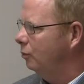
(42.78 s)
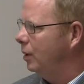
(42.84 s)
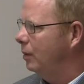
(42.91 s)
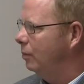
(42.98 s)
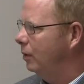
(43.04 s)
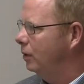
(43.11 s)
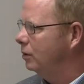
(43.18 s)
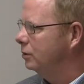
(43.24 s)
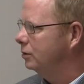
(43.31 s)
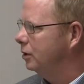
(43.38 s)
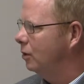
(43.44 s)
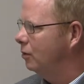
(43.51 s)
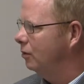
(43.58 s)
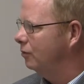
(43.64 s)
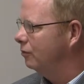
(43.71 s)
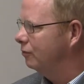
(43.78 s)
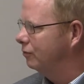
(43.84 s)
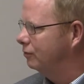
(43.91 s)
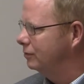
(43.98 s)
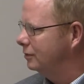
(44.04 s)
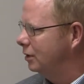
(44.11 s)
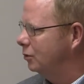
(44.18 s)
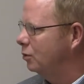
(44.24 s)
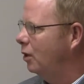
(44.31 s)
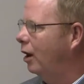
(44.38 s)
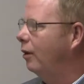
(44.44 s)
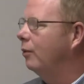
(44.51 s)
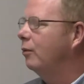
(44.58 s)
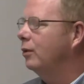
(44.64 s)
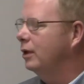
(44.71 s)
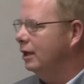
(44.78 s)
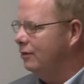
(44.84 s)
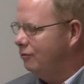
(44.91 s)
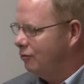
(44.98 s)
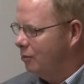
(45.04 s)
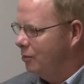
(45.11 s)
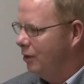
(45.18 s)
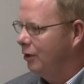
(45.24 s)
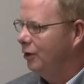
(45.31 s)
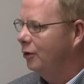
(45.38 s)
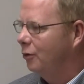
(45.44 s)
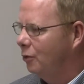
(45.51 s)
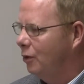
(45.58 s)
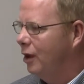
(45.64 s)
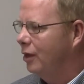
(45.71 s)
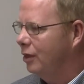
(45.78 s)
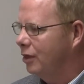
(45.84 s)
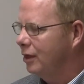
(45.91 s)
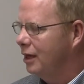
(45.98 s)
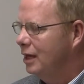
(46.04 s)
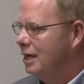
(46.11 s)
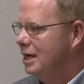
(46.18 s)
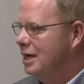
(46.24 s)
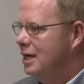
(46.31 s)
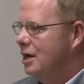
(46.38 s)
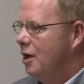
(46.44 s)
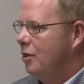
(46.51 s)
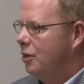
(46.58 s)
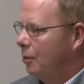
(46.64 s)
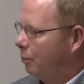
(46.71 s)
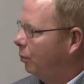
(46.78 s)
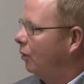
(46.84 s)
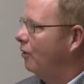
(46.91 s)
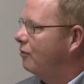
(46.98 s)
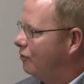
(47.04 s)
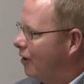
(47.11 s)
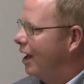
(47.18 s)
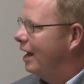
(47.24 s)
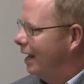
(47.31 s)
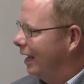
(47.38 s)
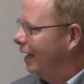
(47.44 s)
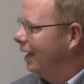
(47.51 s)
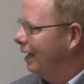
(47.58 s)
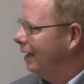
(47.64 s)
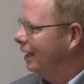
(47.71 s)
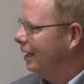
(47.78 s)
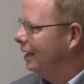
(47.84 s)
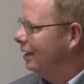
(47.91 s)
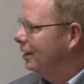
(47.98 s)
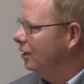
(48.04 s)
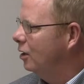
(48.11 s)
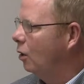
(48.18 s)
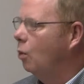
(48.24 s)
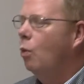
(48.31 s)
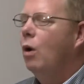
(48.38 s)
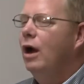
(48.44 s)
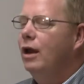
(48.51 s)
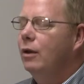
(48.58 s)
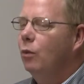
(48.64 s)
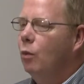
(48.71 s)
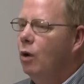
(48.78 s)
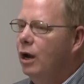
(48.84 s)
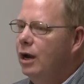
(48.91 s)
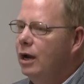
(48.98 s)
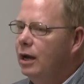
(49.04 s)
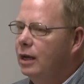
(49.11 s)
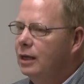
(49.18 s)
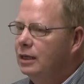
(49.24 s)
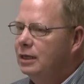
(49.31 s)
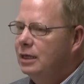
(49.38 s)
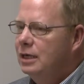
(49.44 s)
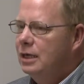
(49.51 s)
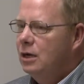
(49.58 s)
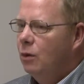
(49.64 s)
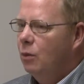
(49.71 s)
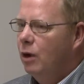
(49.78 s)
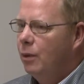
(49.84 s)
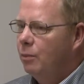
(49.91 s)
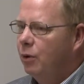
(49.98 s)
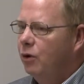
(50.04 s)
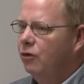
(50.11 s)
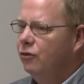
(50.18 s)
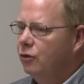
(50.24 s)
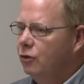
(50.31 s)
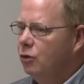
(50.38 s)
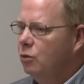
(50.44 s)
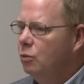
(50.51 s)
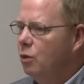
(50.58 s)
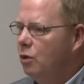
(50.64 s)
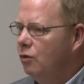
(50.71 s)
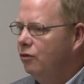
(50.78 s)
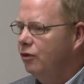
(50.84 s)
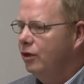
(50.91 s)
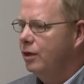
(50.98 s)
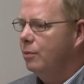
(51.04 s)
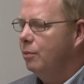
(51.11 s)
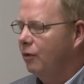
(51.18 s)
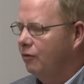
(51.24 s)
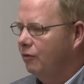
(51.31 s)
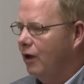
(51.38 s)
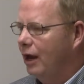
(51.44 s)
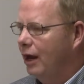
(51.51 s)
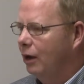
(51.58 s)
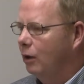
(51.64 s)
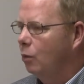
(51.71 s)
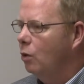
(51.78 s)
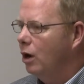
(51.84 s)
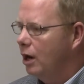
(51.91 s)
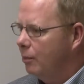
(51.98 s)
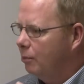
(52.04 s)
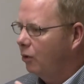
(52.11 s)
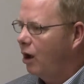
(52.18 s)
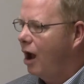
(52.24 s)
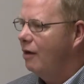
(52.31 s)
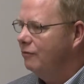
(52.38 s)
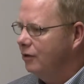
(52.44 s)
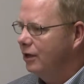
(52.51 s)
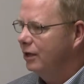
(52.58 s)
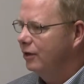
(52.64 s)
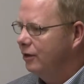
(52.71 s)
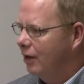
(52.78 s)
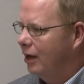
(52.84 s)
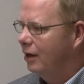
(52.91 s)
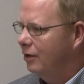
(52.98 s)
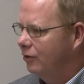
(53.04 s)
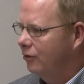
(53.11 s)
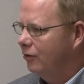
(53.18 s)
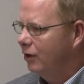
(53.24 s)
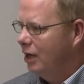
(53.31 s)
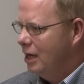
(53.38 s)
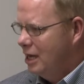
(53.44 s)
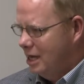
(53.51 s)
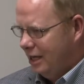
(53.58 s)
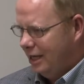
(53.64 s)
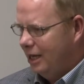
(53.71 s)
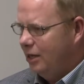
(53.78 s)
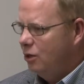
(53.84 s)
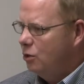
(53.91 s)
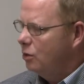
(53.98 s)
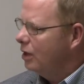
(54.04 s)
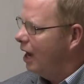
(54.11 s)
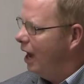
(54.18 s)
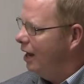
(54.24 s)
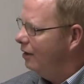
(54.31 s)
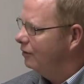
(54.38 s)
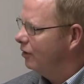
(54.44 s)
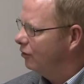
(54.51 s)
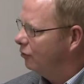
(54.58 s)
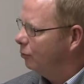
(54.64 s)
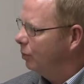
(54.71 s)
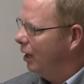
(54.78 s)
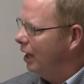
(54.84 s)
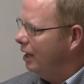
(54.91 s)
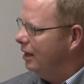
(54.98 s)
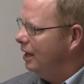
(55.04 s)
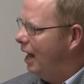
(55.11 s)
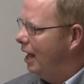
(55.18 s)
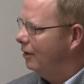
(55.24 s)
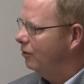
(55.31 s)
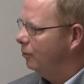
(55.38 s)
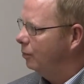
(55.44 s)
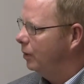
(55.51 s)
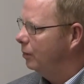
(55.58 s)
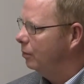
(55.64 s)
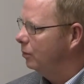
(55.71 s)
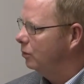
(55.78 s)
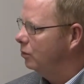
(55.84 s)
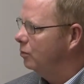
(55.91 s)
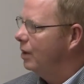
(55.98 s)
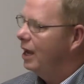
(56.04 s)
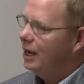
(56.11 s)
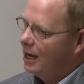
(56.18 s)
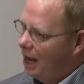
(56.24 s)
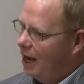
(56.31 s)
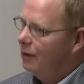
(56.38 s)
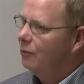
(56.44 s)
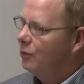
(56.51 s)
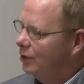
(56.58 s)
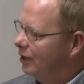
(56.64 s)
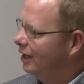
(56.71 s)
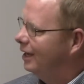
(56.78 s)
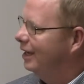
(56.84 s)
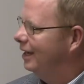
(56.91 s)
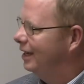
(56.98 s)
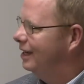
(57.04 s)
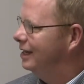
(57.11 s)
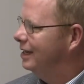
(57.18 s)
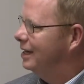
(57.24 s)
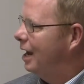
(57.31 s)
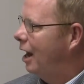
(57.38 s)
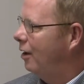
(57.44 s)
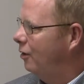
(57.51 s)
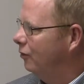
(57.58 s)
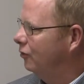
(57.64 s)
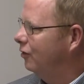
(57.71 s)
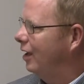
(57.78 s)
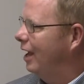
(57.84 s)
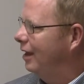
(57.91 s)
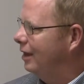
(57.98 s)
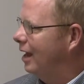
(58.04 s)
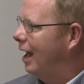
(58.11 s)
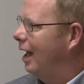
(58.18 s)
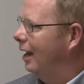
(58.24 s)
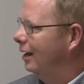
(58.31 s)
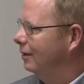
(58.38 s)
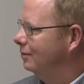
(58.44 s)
people who don't, who aren't really familiar with the prophetic, you know, what a person who moves in the prophetic, what a prophet does, can you kind of explain that to people who may not really understand that?